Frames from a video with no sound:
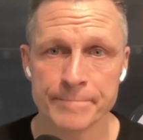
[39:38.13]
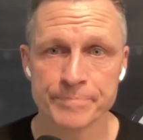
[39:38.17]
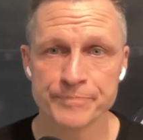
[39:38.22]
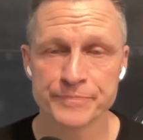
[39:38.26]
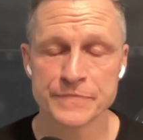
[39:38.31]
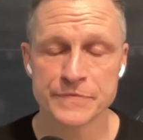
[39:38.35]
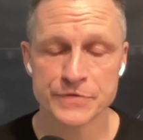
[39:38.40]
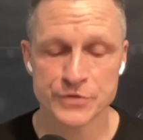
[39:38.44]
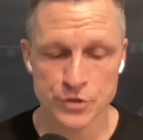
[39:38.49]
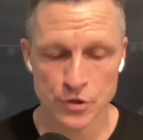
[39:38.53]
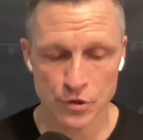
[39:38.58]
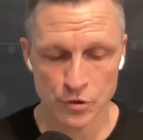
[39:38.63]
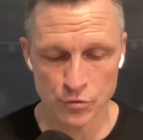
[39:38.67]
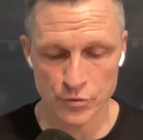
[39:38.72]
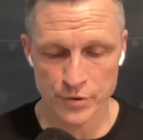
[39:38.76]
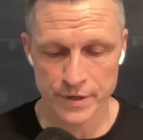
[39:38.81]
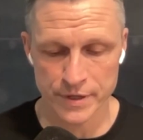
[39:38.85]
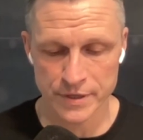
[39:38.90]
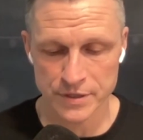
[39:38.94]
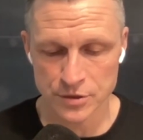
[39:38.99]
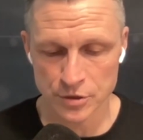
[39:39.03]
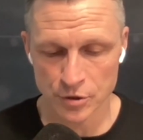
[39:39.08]
So,
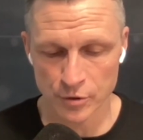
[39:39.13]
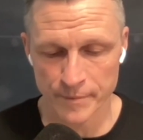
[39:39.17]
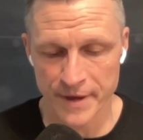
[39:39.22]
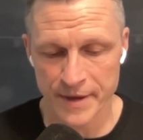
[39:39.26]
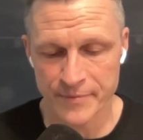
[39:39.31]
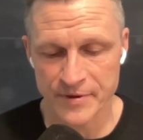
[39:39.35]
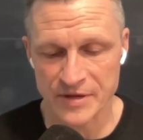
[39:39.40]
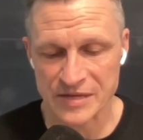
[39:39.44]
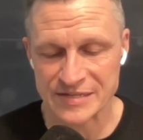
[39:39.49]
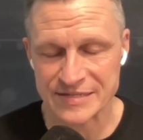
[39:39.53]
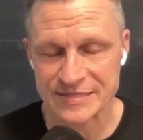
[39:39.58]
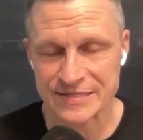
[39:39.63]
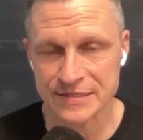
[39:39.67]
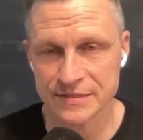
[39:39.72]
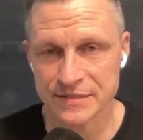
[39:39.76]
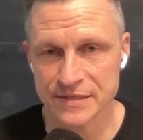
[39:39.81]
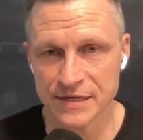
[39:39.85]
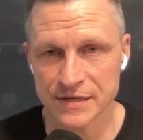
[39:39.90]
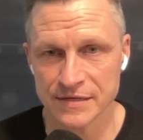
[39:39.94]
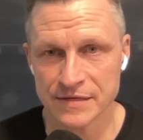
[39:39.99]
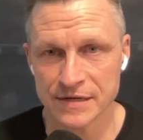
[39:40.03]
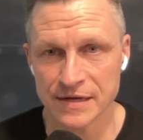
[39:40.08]
maybe it's
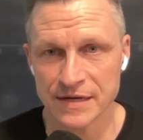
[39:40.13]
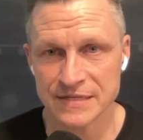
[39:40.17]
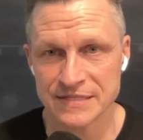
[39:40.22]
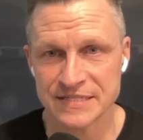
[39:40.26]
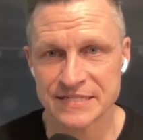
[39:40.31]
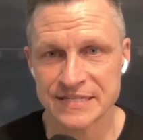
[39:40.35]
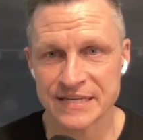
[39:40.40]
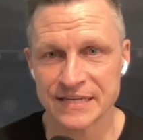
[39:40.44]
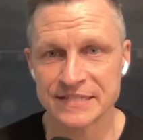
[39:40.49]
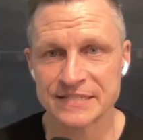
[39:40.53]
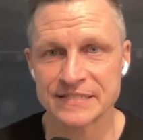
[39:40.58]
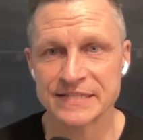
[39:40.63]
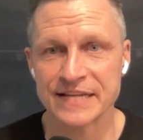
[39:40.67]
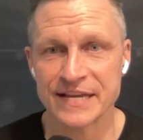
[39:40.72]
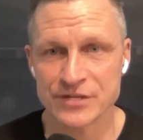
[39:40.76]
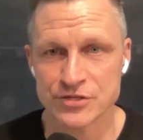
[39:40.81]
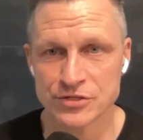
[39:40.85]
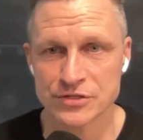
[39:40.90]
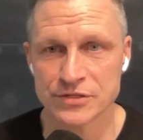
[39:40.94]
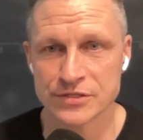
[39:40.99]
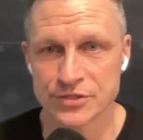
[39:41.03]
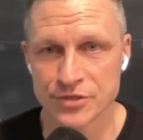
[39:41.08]
a Six
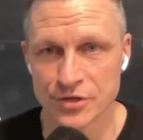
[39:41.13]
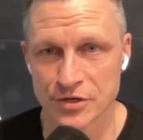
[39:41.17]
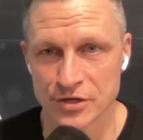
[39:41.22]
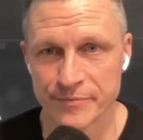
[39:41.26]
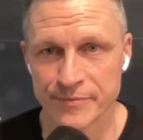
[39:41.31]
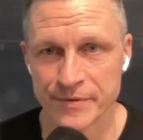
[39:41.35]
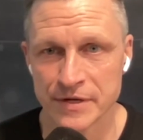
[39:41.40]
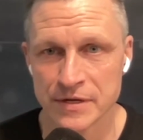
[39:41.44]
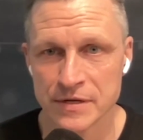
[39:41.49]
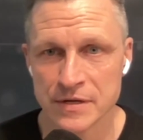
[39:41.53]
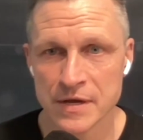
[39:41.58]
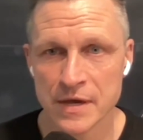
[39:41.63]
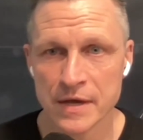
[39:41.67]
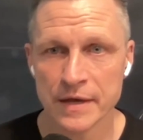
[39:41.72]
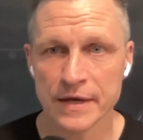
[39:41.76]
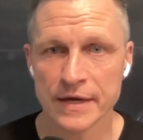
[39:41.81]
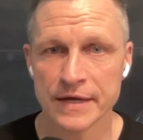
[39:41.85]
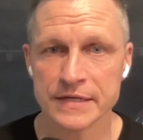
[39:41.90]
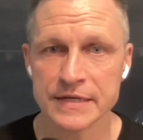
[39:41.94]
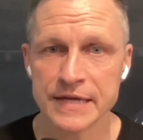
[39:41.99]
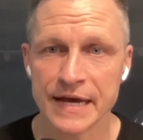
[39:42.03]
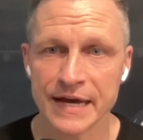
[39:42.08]
Nations tournament
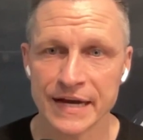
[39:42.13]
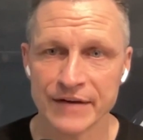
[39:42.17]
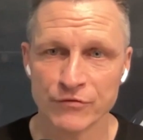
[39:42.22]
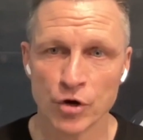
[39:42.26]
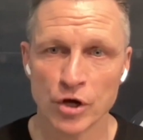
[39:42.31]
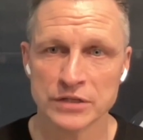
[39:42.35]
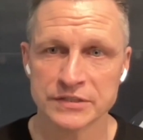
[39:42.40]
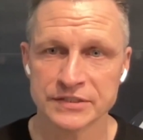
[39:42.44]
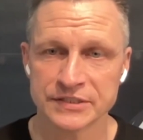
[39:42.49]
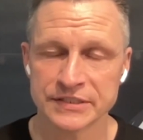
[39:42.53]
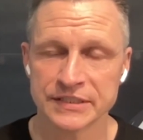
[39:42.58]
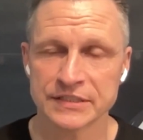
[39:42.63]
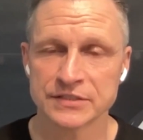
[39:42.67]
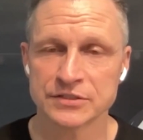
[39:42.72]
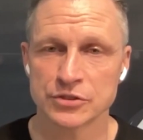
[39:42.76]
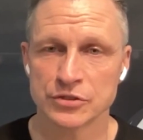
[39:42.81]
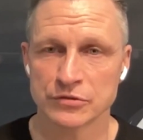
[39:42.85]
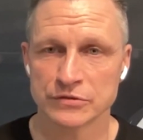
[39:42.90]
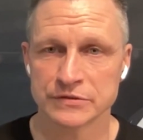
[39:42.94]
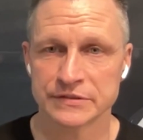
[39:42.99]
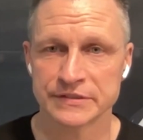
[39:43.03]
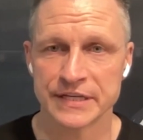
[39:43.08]
and you have all 6 of
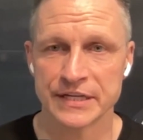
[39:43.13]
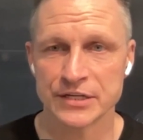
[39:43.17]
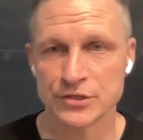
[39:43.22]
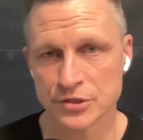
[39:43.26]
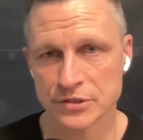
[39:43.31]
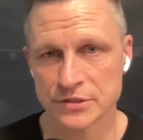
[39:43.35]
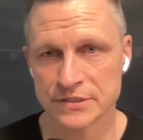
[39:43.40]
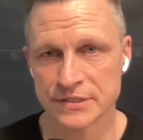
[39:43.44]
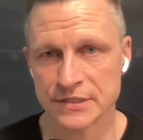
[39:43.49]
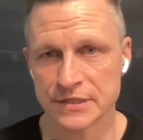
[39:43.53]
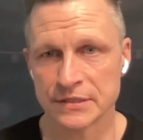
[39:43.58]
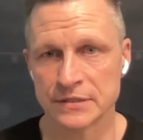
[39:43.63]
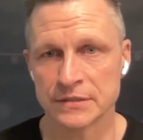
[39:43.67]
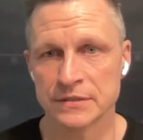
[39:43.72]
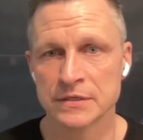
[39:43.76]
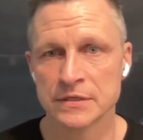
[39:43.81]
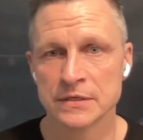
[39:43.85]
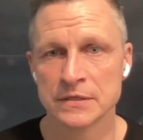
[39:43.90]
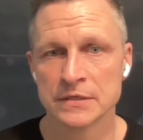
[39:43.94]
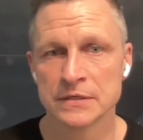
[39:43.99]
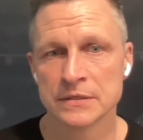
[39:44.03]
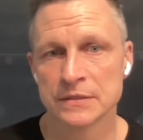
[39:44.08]
those nations in.
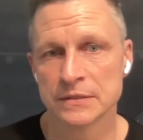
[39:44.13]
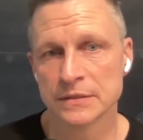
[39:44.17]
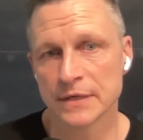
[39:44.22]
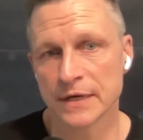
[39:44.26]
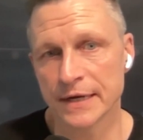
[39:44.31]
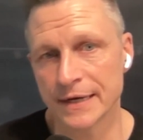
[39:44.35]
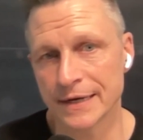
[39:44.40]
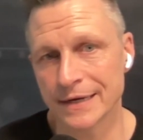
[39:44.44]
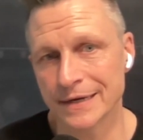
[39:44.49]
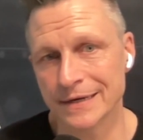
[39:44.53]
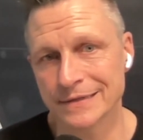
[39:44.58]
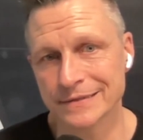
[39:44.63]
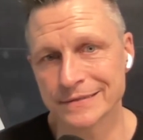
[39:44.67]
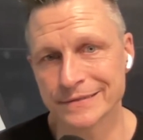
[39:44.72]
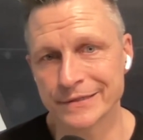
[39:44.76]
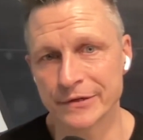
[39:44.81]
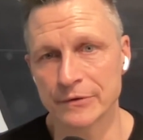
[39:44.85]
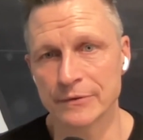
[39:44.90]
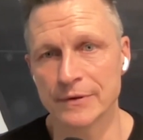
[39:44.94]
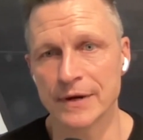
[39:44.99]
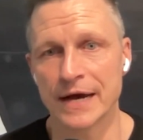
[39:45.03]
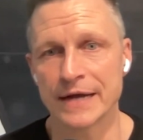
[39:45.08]
I
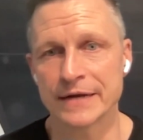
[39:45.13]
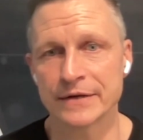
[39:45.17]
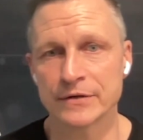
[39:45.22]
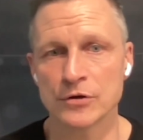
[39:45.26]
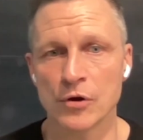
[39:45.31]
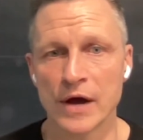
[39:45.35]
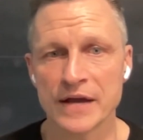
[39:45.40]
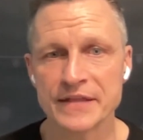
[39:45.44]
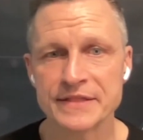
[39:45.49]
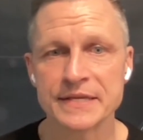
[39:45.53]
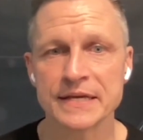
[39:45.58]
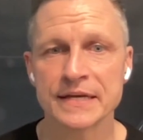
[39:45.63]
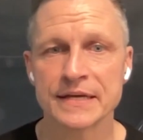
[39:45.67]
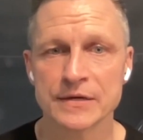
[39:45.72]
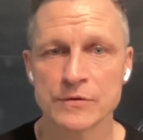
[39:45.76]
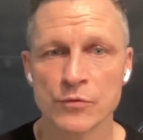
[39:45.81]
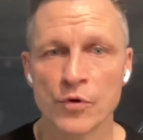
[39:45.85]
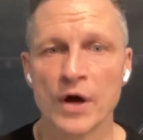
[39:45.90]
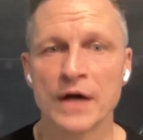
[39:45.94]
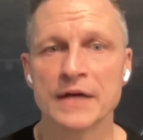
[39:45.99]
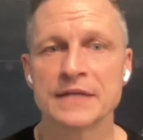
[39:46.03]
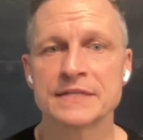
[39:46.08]
don't know. I think it
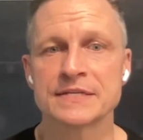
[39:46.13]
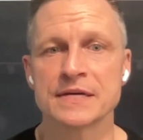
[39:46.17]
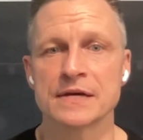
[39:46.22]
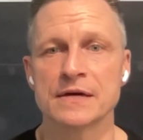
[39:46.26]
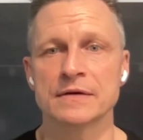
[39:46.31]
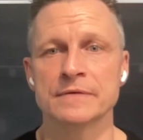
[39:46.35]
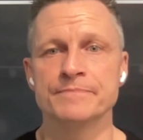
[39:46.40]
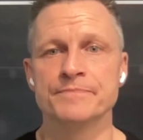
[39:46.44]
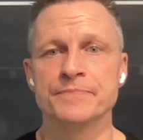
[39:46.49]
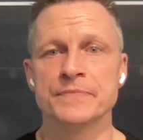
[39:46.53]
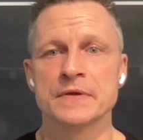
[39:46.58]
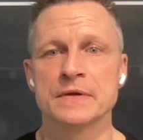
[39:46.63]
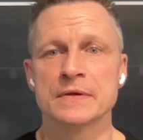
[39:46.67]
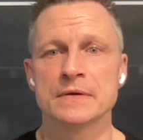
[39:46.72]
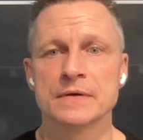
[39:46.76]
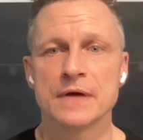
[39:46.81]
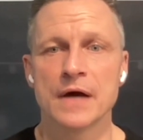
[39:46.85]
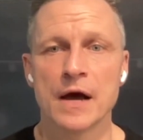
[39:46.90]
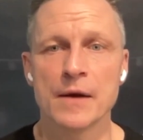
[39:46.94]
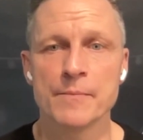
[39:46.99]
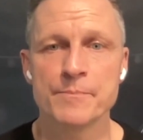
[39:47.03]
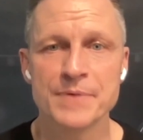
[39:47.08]
was a
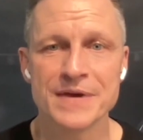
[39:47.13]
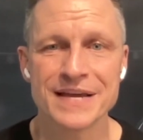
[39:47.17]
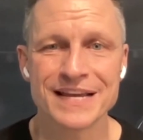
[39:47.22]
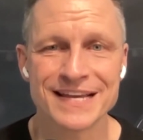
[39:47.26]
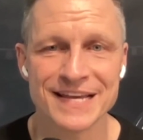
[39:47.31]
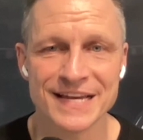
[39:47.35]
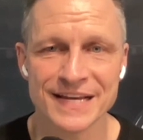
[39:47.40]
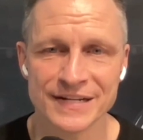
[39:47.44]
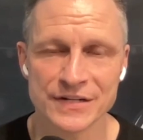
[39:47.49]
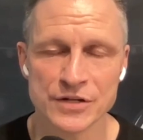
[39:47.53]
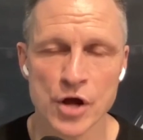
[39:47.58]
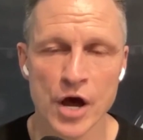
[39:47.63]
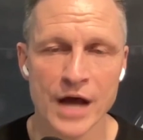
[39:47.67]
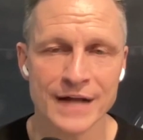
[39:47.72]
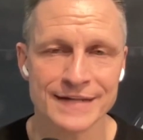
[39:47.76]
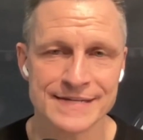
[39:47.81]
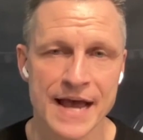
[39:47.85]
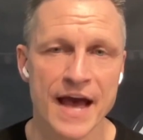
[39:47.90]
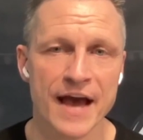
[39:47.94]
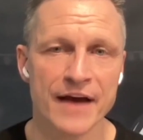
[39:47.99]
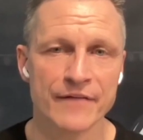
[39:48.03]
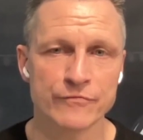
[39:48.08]
big hit not to
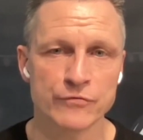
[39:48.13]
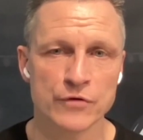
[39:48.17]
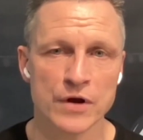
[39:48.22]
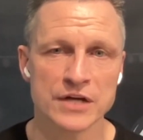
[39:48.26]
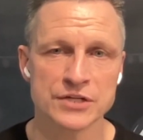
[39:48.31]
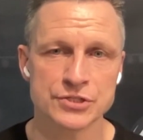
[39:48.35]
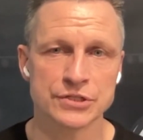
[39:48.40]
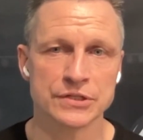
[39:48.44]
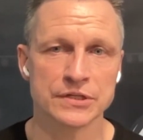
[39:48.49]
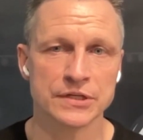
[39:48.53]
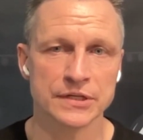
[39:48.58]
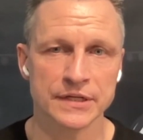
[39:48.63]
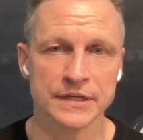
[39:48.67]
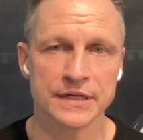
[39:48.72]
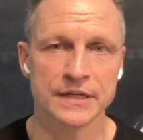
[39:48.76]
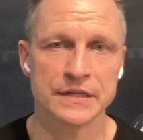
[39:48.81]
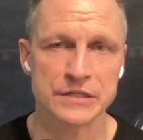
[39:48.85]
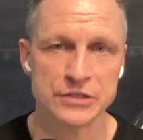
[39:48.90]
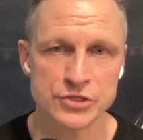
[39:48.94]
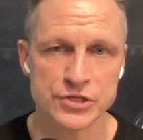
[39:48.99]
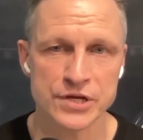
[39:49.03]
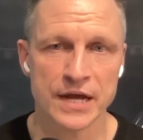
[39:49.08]
have Russia and
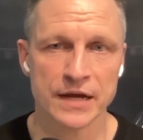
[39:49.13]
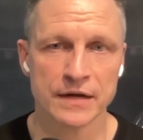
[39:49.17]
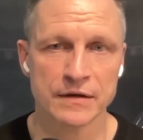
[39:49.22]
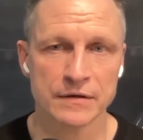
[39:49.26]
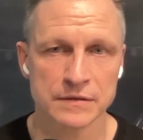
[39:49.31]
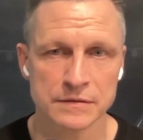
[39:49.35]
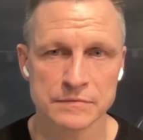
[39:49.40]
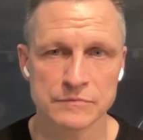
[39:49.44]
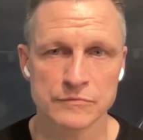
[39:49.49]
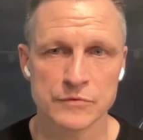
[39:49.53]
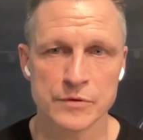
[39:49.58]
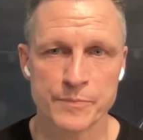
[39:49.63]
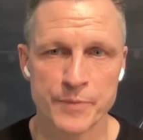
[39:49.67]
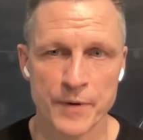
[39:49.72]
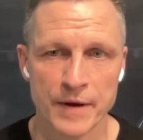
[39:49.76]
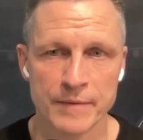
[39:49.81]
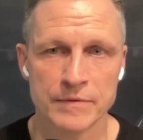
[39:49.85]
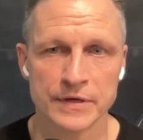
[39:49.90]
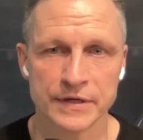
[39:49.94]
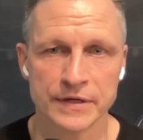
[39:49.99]
the Czech Republic